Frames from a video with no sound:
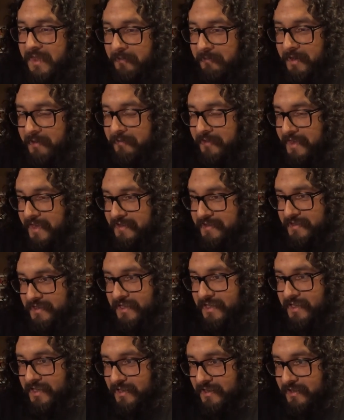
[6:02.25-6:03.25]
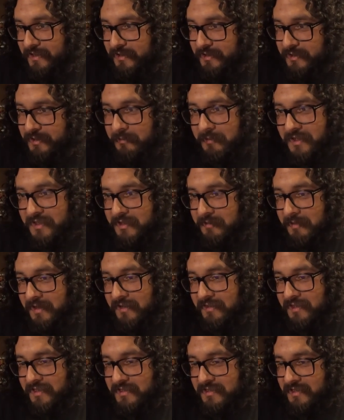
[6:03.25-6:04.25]
Maybe that's thinking a little too much
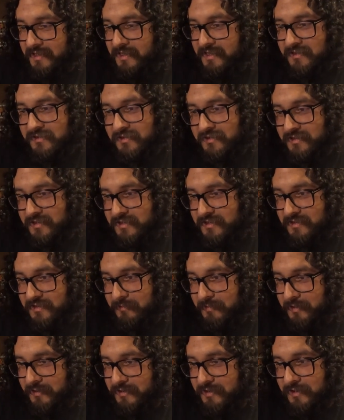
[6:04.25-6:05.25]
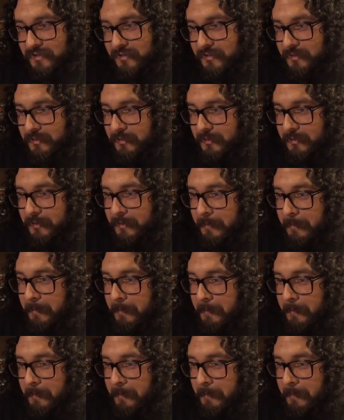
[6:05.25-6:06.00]
about these things. They're just supposed to look cool.